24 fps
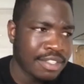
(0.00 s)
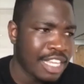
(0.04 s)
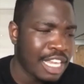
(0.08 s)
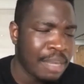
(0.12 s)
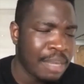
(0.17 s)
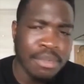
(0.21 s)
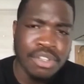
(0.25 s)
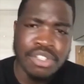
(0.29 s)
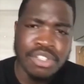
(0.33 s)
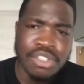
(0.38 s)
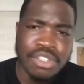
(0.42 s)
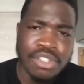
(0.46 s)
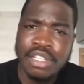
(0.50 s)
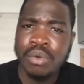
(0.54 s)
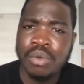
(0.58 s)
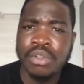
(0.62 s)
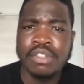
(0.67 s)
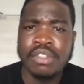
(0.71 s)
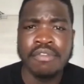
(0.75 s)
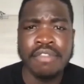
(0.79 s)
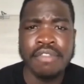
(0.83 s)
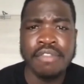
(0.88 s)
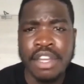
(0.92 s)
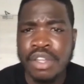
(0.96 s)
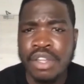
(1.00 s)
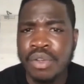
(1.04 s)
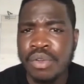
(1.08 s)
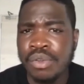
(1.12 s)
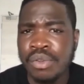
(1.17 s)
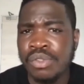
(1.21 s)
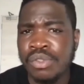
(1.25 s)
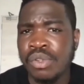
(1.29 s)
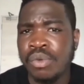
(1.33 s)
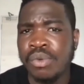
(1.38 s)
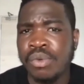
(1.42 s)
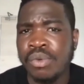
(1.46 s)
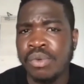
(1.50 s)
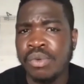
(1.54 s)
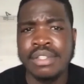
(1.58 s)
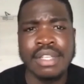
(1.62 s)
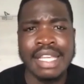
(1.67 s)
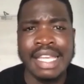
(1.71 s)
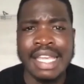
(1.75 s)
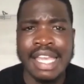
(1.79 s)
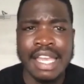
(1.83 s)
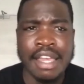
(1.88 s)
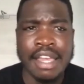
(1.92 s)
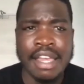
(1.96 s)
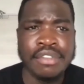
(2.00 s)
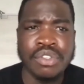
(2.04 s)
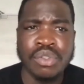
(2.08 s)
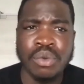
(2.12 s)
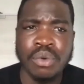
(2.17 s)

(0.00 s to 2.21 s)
images or it's videos or it's GIFs